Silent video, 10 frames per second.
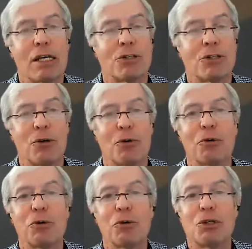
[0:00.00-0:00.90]

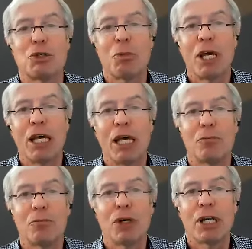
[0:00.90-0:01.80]
So when you
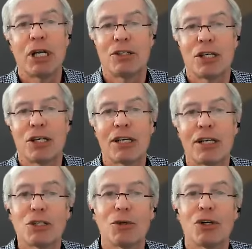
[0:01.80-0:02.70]
spend money to get a
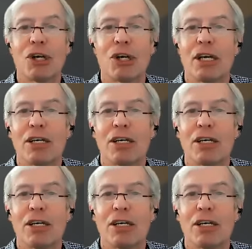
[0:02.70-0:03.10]
customer,